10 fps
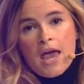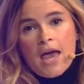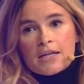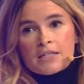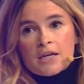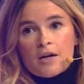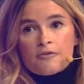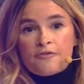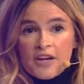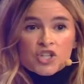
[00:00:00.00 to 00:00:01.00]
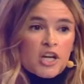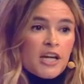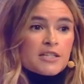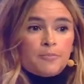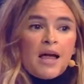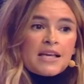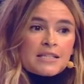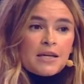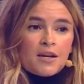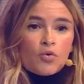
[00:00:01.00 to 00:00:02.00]
And fish eats
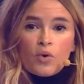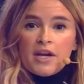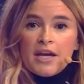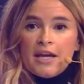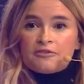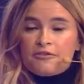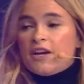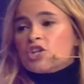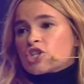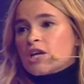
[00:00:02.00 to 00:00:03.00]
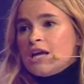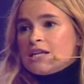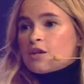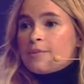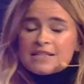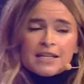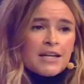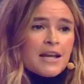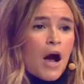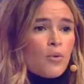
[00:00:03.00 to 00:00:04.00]
plastic, we eat fish. So
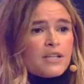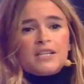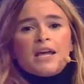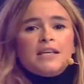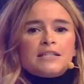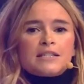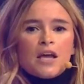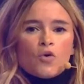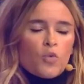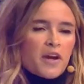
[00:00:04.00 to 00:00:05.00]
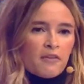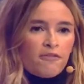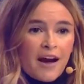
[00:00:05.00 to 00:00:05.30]
basically nowadays, we can